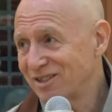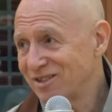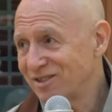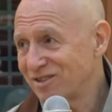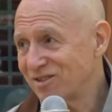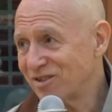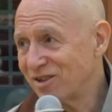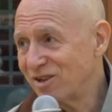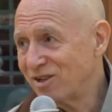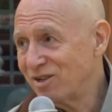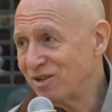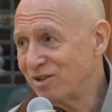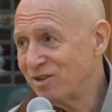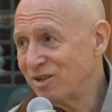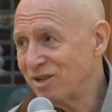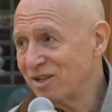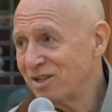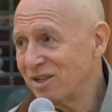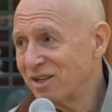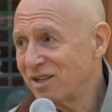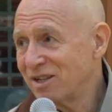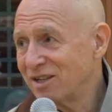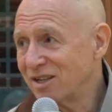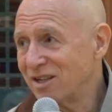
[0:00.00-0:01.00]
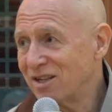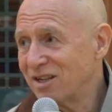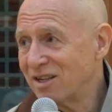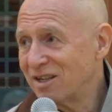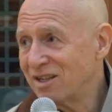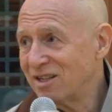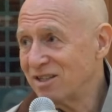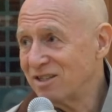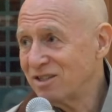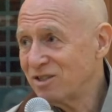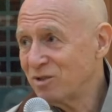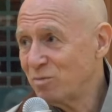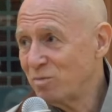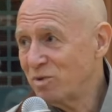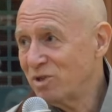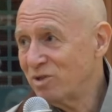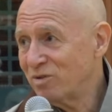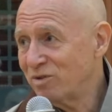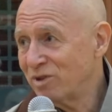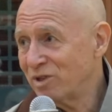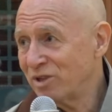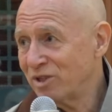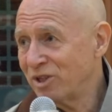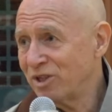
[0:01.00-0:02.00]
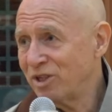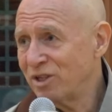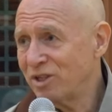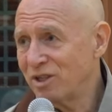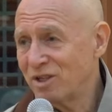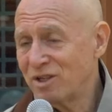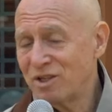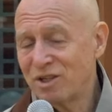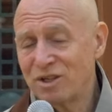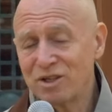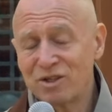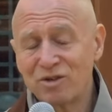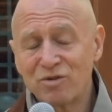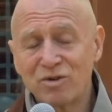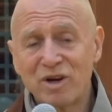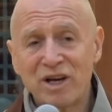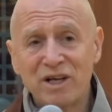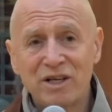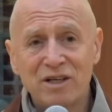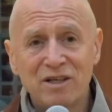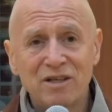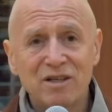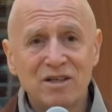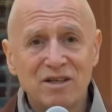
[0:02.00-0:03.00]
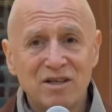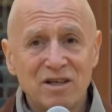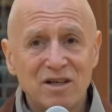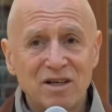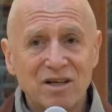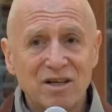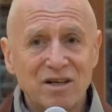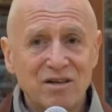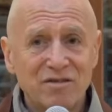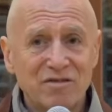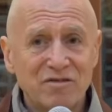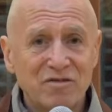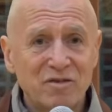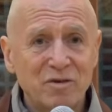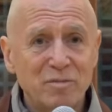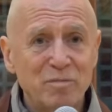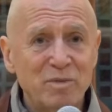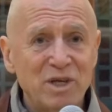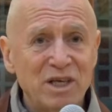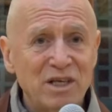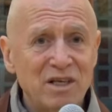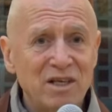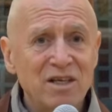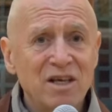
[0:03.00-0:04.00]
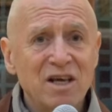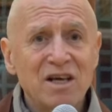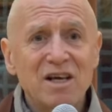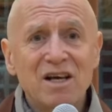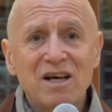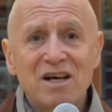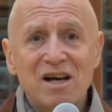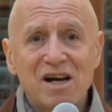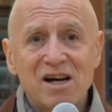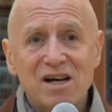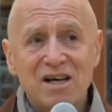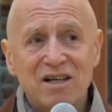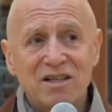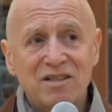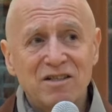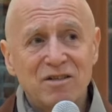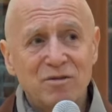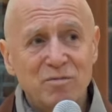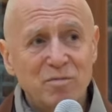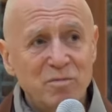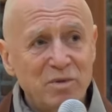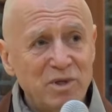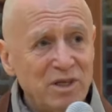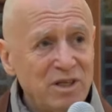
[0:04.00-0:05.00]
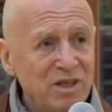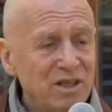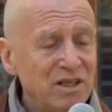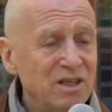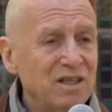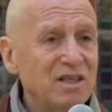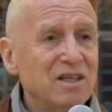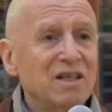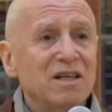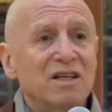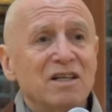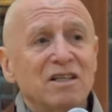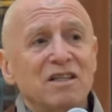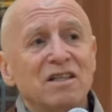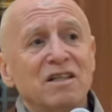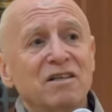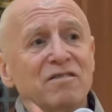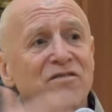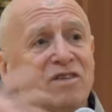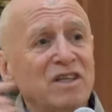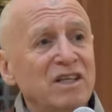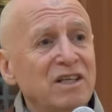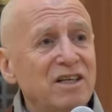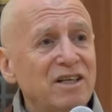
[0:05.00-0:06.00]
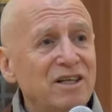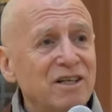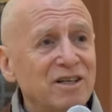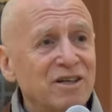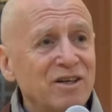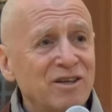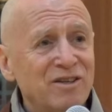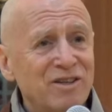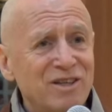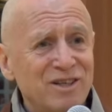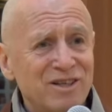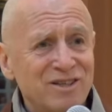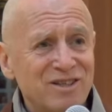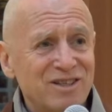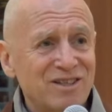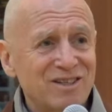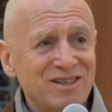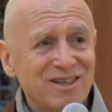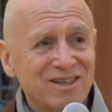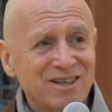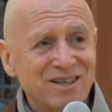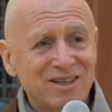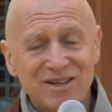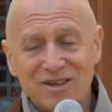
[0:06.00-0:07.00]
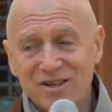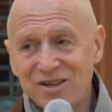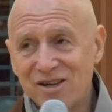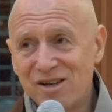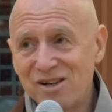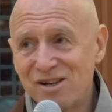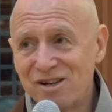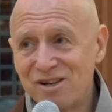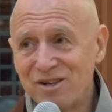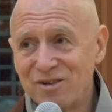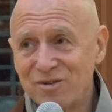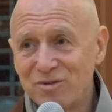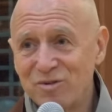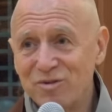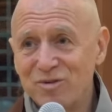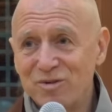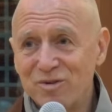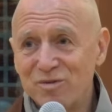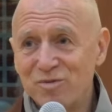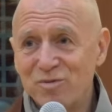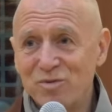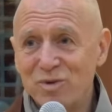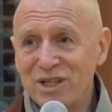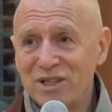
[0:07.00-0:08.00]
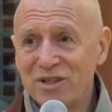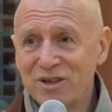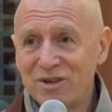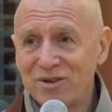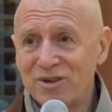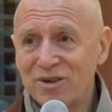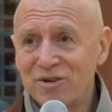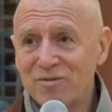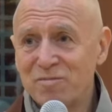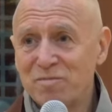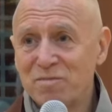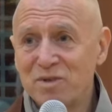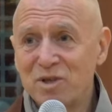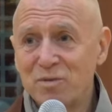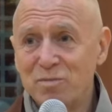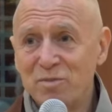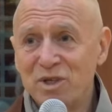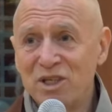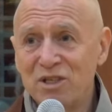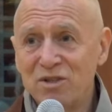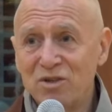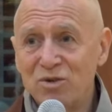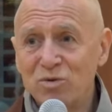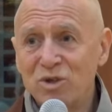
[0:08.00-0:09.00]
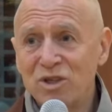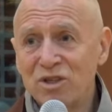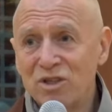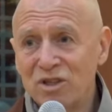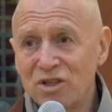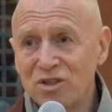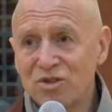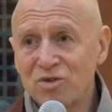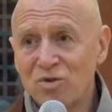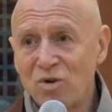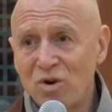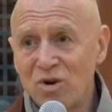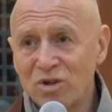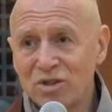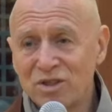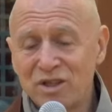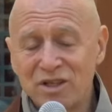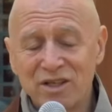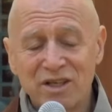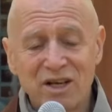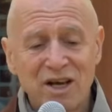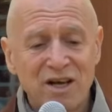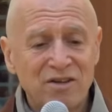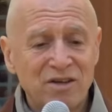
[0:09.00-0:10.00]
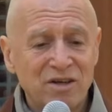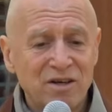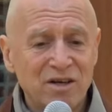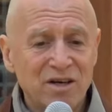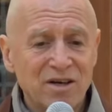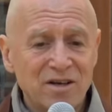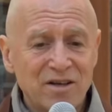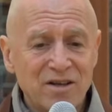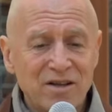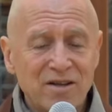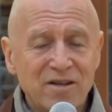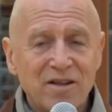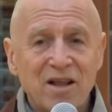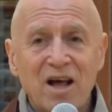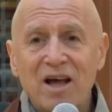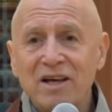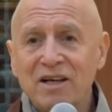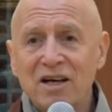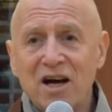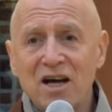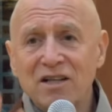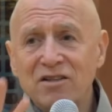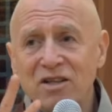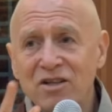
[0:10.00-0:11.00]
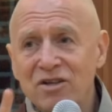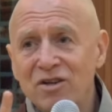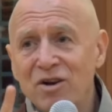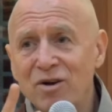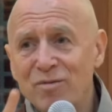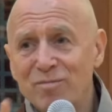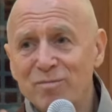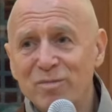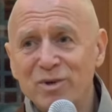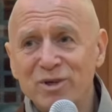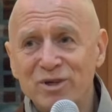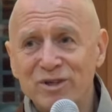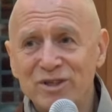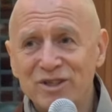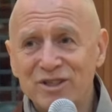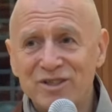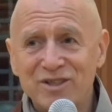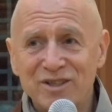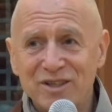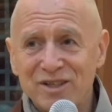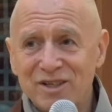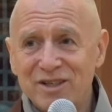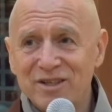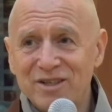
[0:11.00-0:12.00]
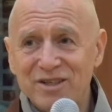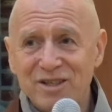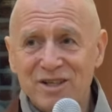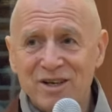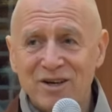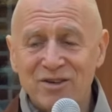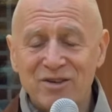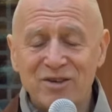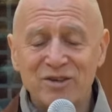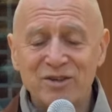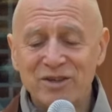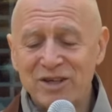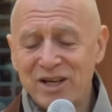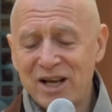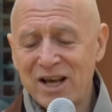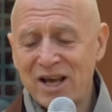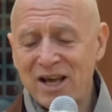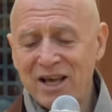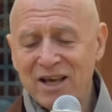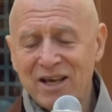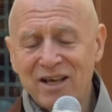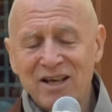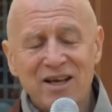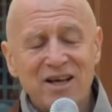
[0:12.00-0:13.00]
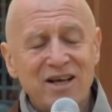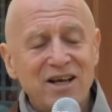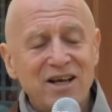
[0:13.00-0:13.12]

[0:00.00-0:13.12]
So it's been really great for me to be living here this winter, to be doing this all together. I got the numbers the other day,